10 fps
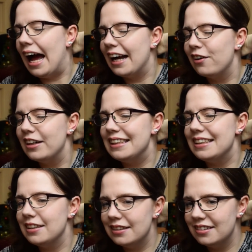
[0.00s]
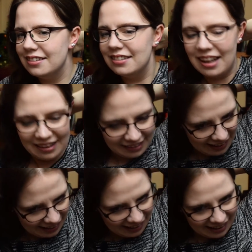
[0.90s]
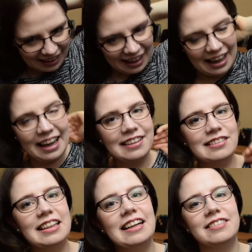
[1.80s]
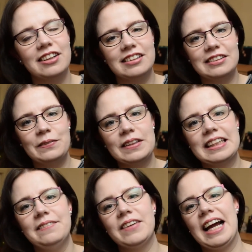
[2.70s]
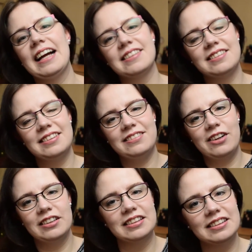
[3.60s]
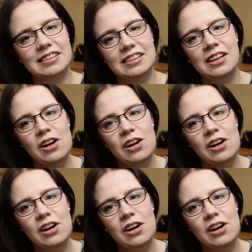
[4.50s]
I already know that I actually have got a duplicate by accident rather than